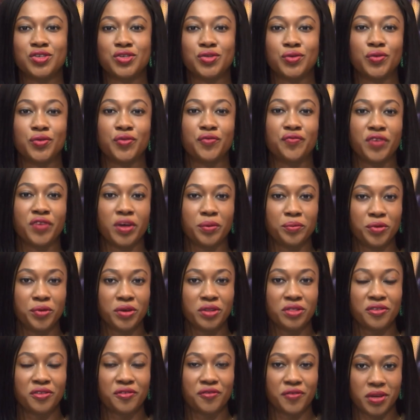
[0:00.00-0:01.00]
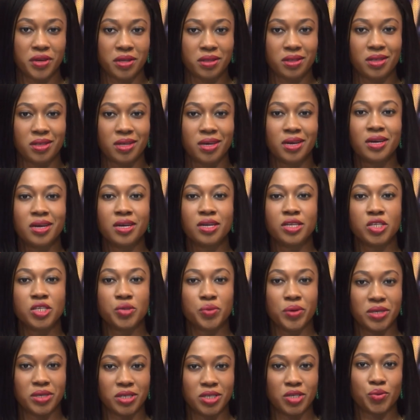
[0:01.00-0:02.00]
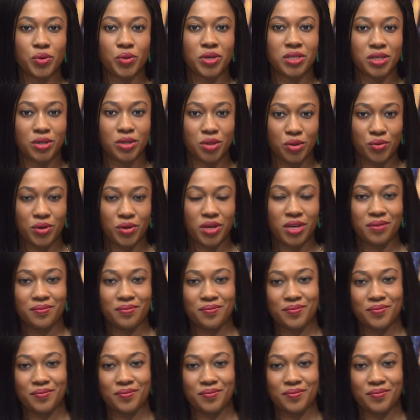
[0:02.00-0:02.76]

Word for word: to February the 5th, 2023.